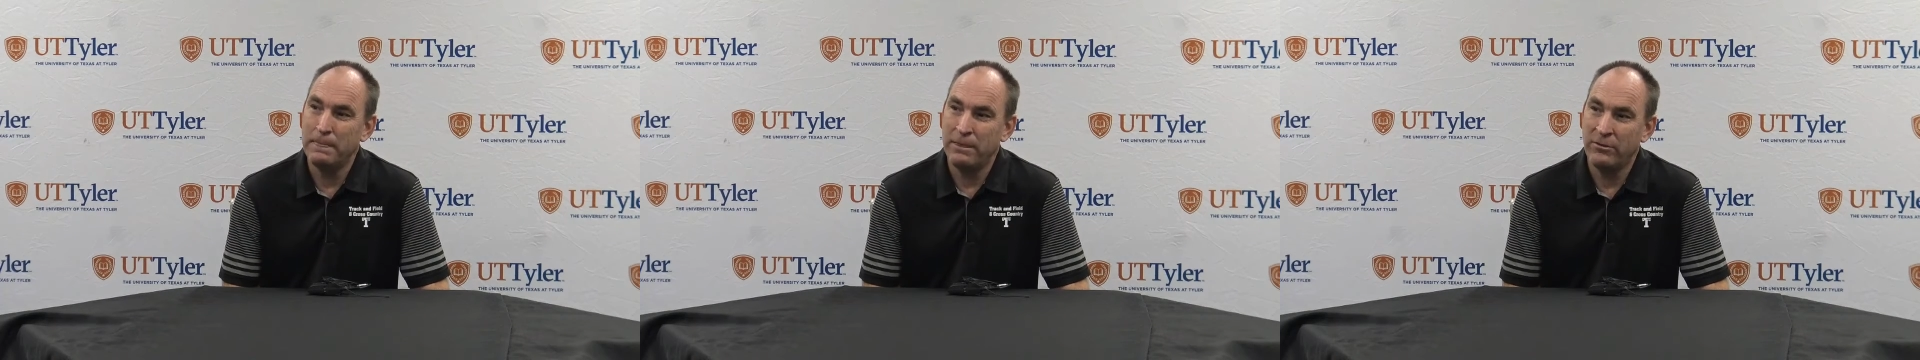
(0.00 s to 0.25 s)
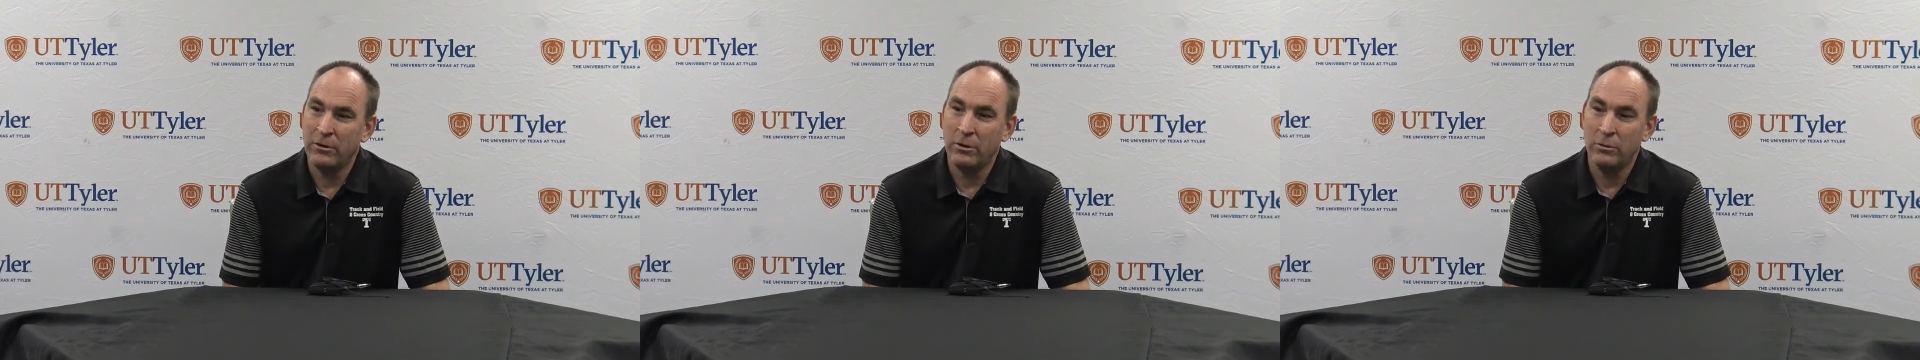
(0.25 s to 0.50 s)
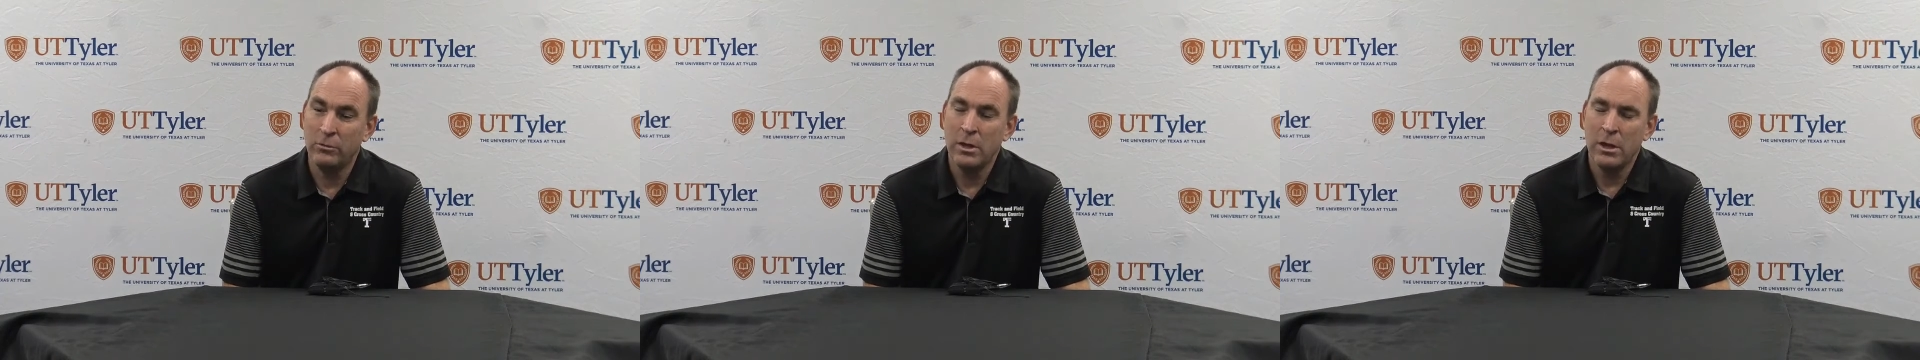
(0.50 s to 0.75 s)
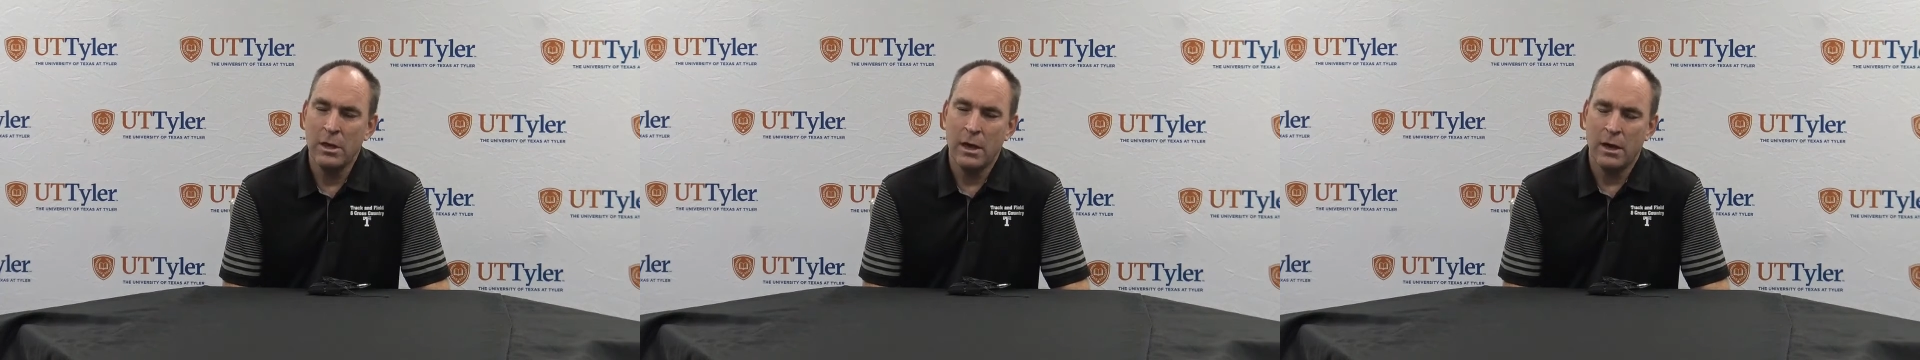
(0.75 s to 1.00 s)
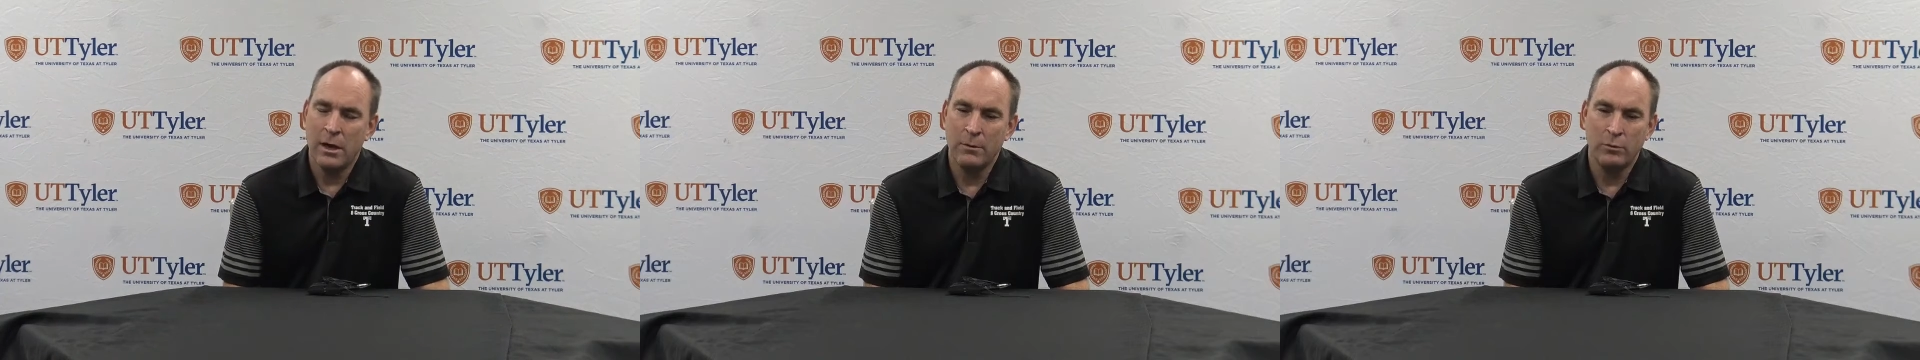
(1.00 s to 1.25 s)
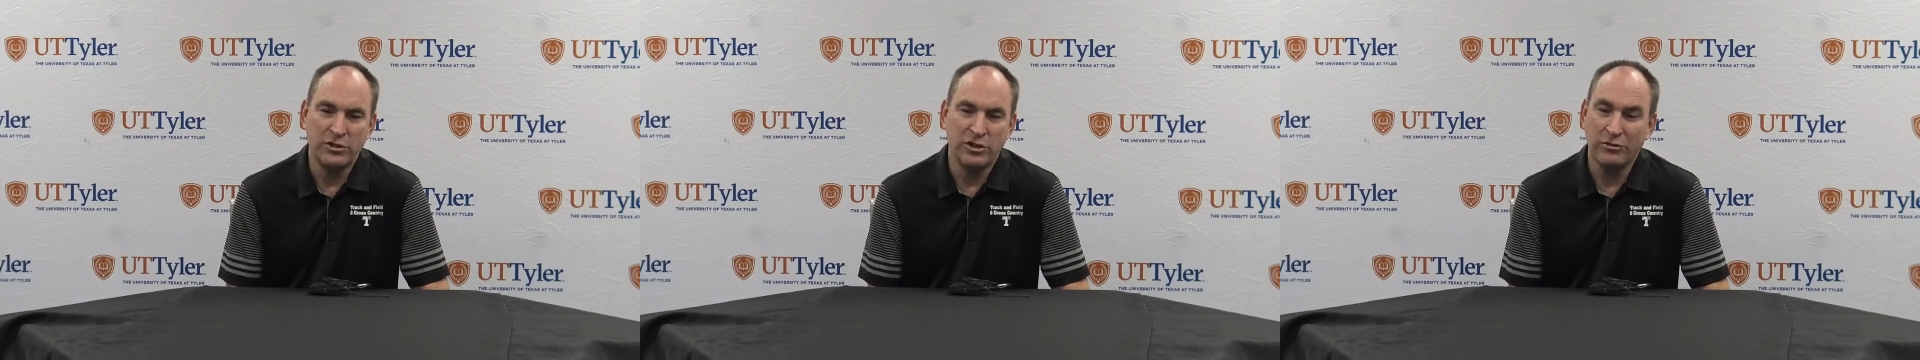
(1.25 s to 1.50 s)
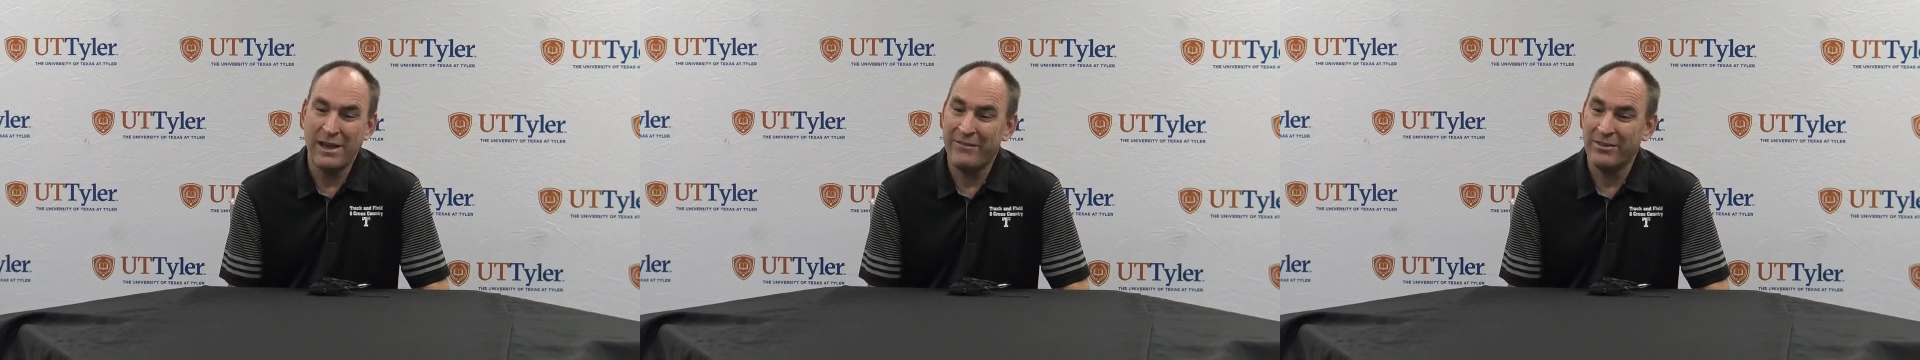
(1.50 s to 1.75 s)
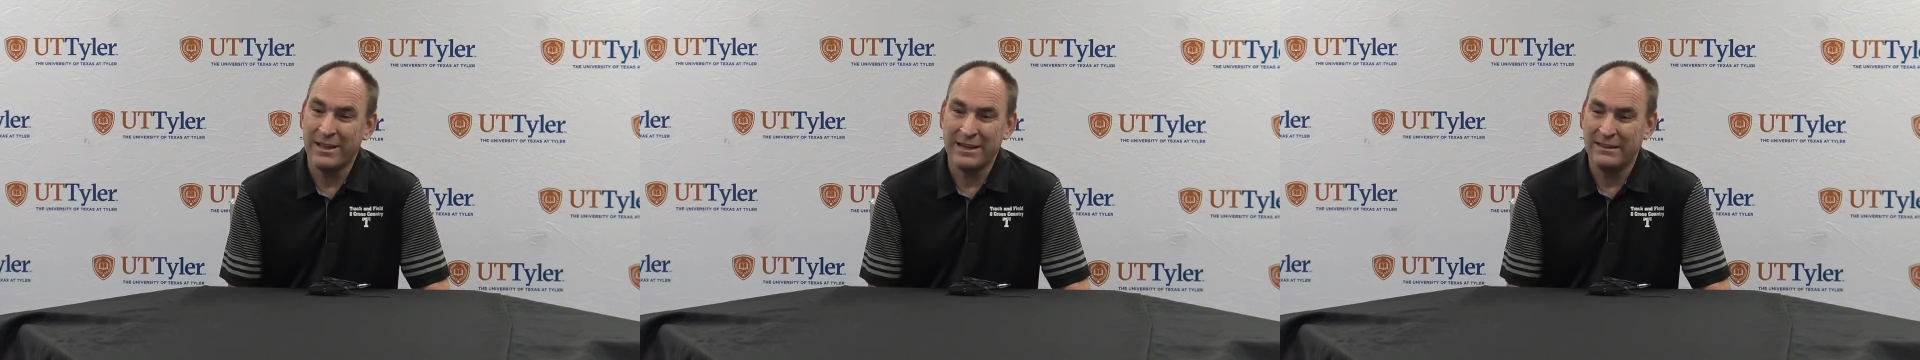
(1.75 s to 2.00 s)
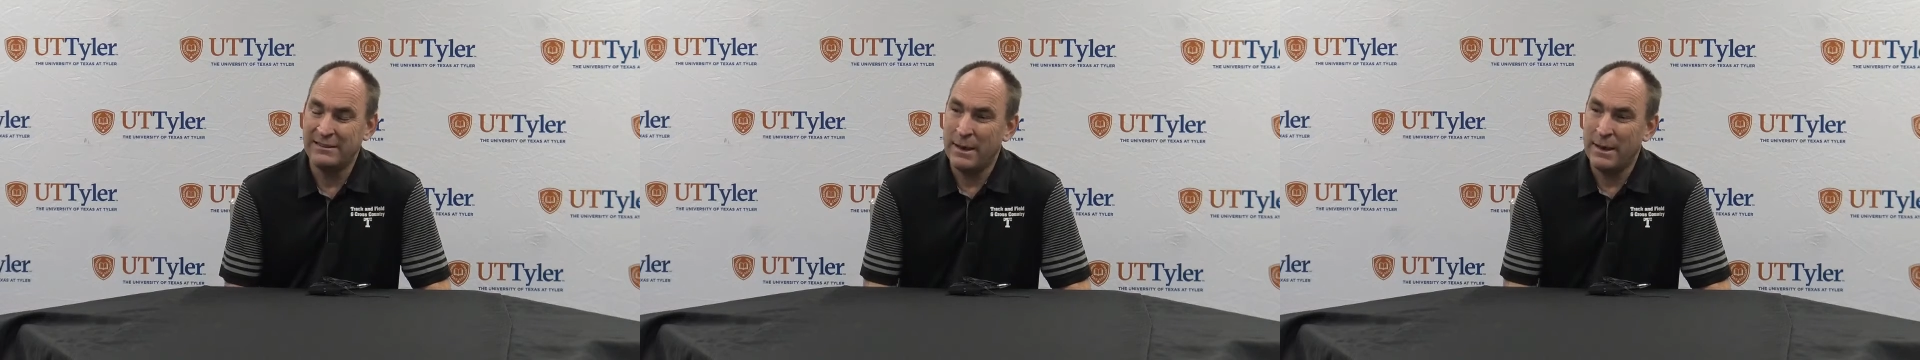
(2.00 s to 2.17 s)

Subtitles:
So we just don't have a lot of